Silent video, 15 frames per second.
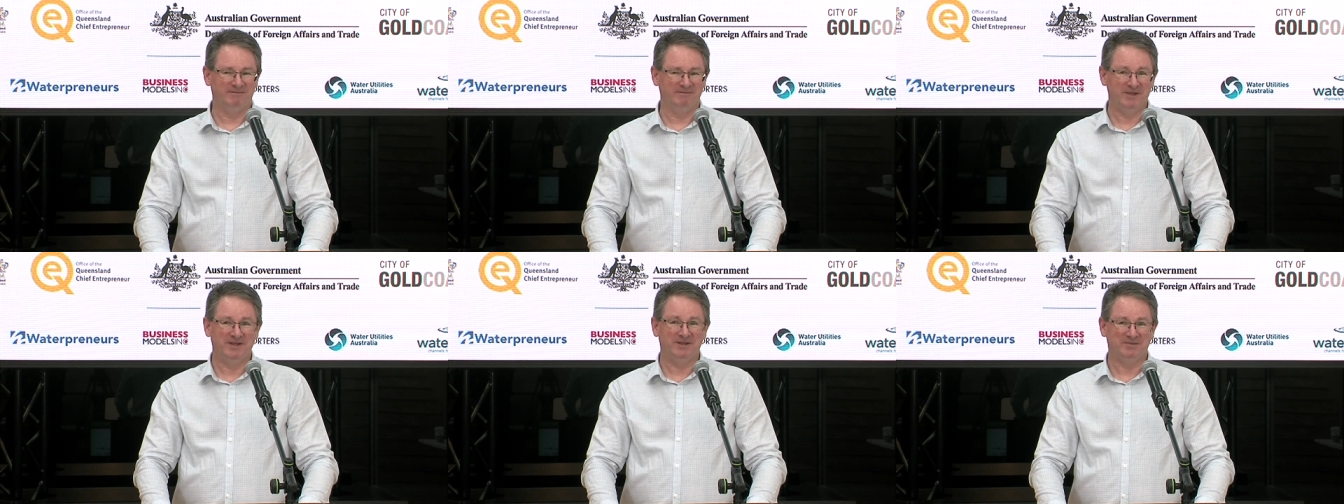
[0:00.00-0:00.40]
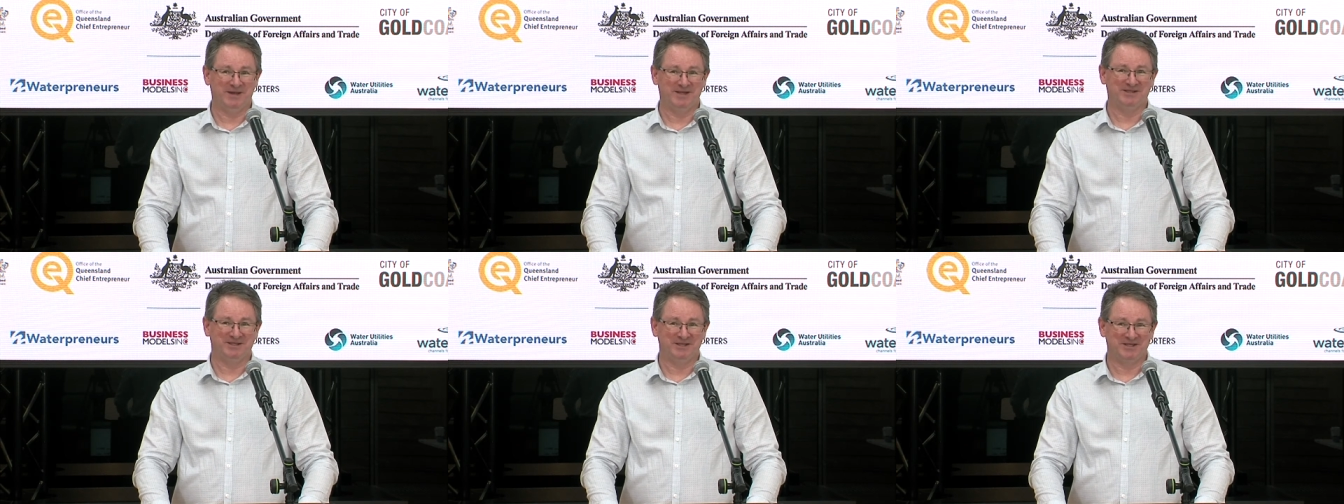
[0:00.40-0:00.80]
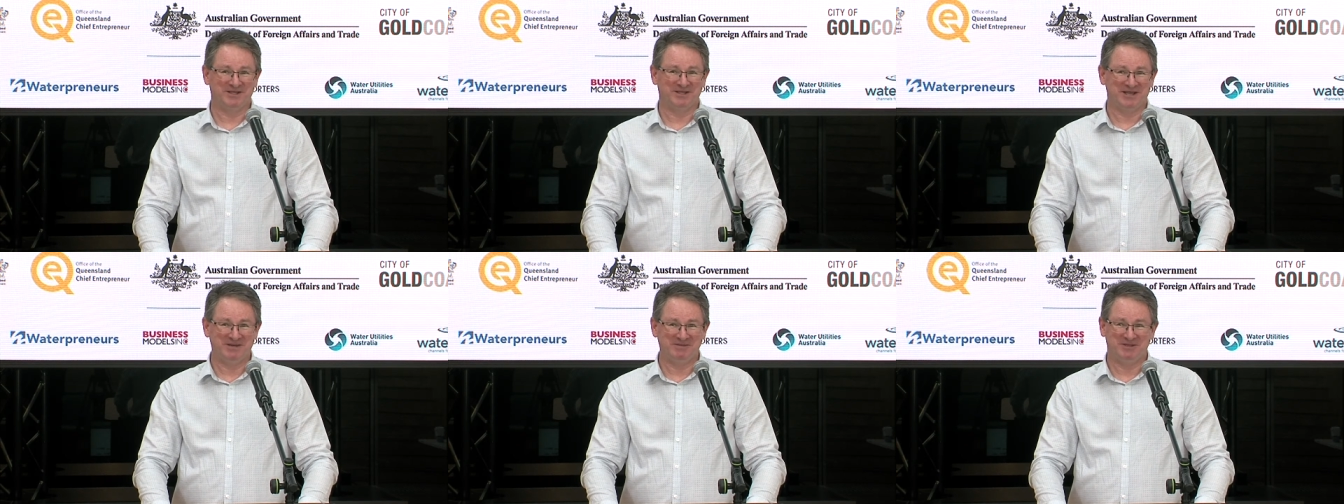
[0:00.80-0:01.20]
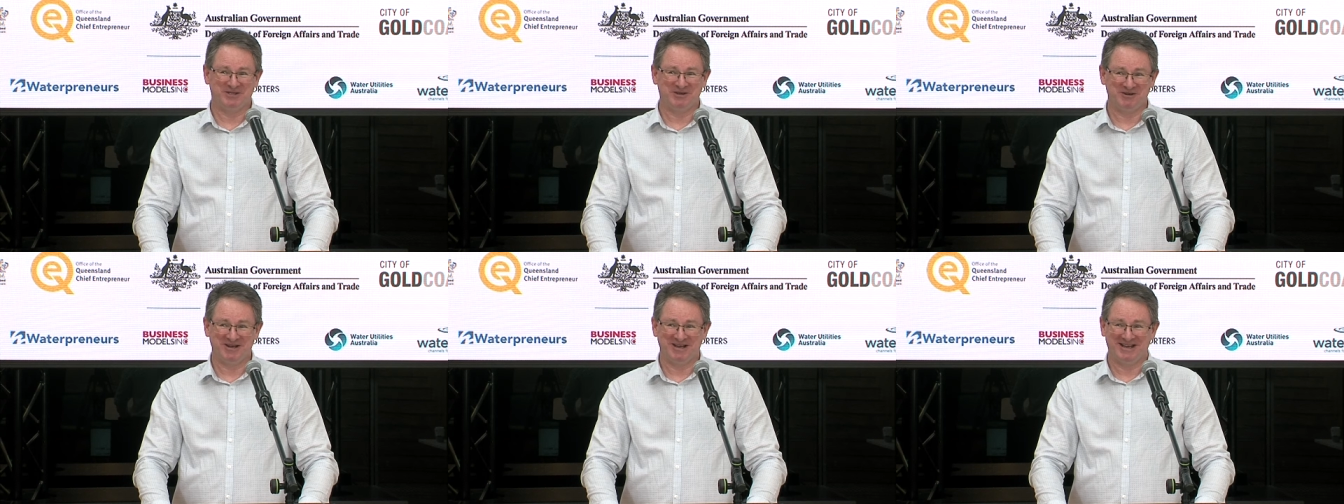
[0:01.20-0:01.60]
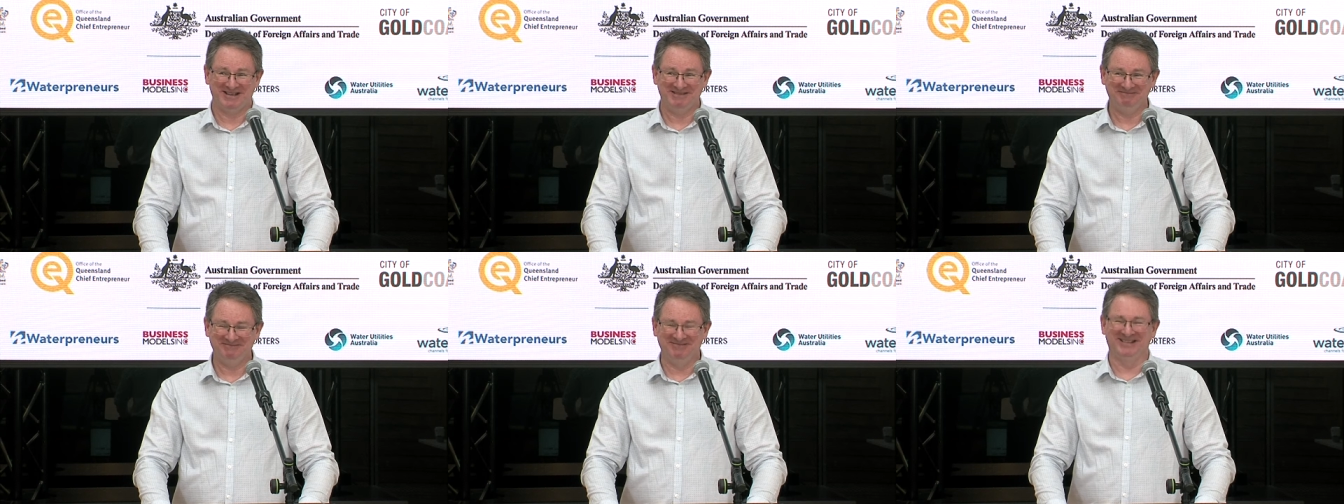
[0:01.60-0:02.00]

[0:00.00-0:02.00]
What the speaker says: Mythbusters theme song again.